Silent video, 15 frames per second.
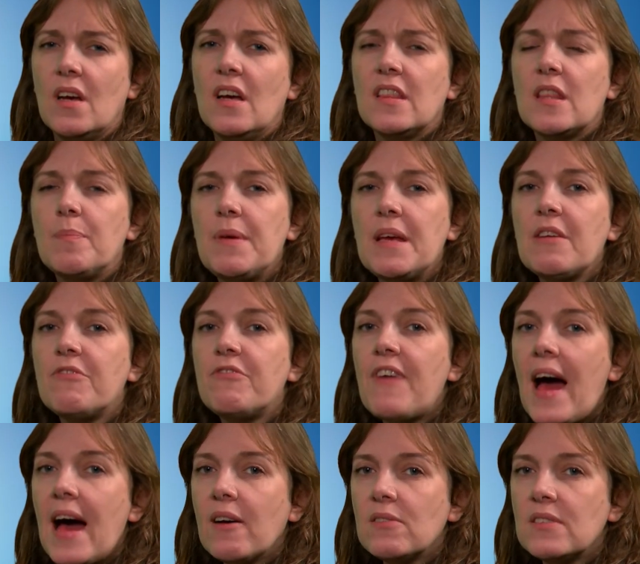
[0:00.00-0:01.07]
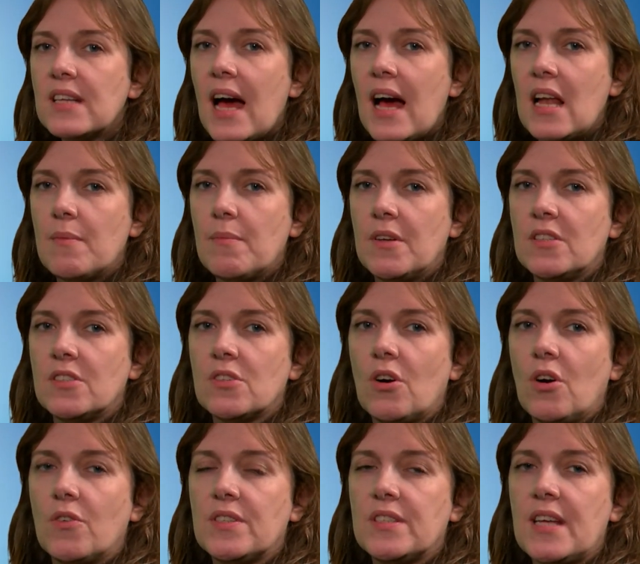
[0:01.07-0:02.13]
The being found element
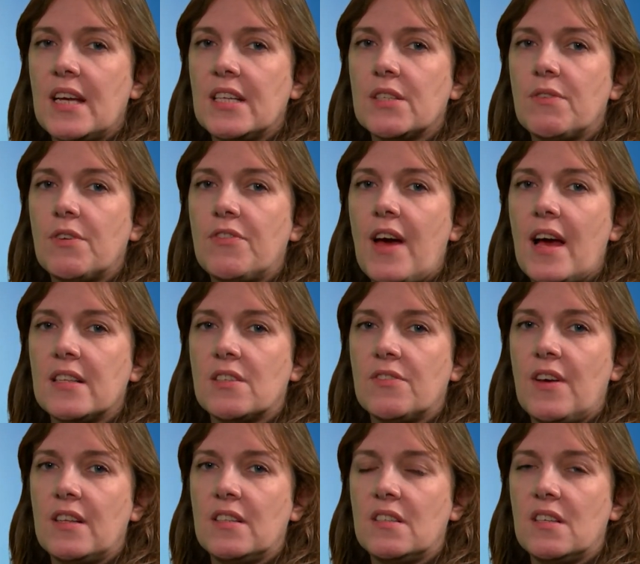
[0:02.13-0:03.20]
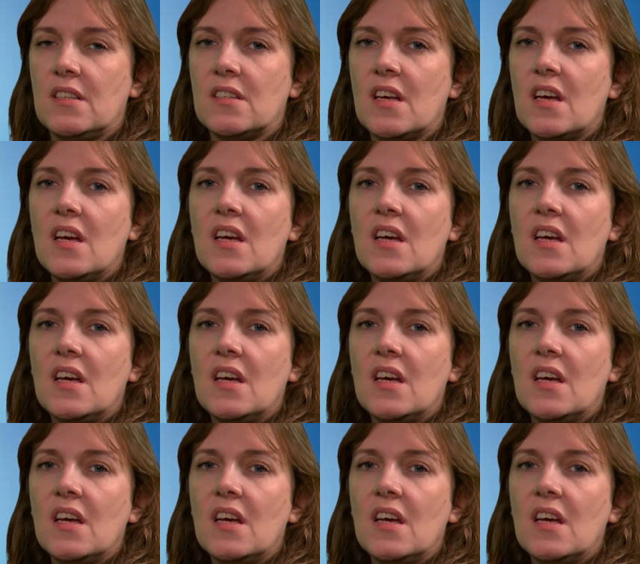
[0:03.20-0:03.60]
of state of affairs offences